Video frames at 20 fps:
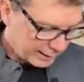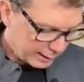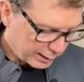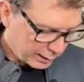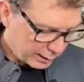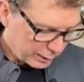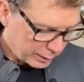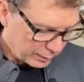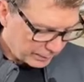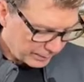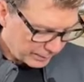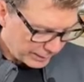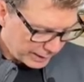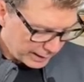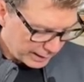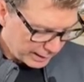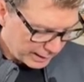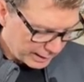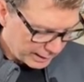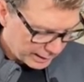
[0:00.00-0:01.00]
So
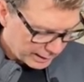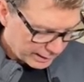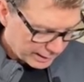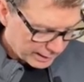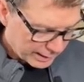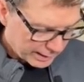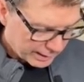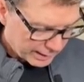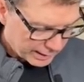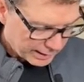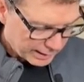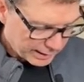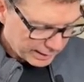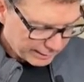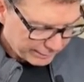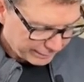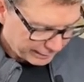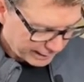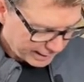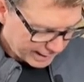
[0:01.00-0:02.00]

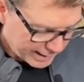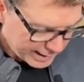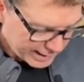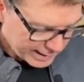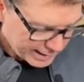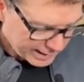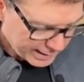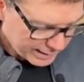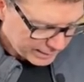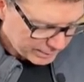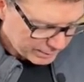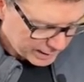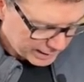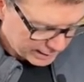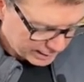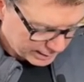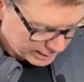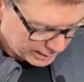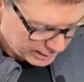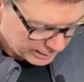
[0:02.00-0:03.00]
if I am
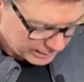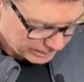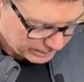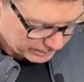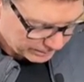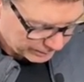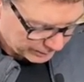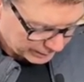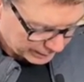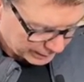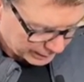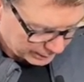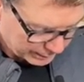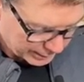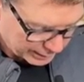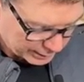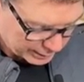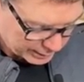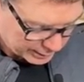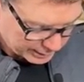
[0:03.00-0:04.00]
in,
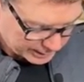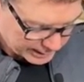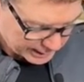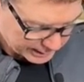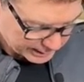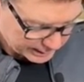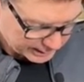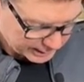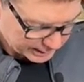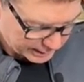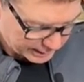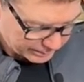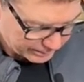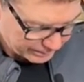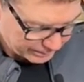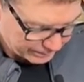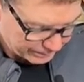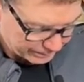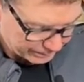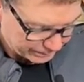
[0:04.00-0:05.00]
let me set this
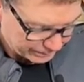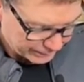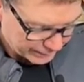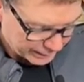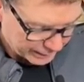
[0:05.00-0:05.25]
up,